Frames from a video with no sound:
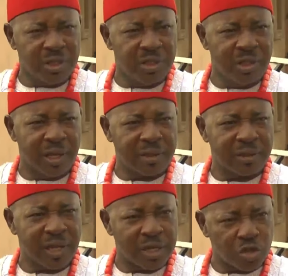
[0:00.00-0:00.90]
the
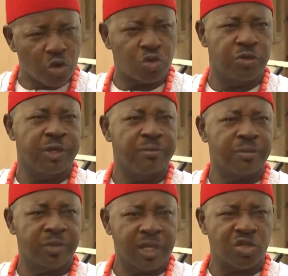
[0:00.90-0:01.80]
dealers and talk to them.
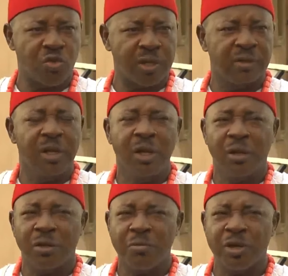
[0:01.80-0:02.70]
That's one.
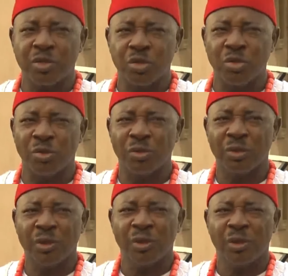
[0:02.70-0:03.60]
Number two,
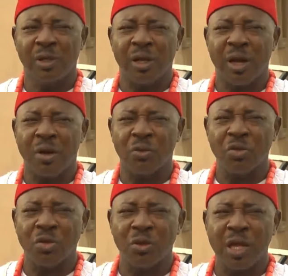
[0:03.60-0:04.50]
I would
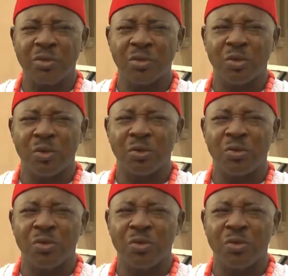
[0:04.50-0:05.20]
also like to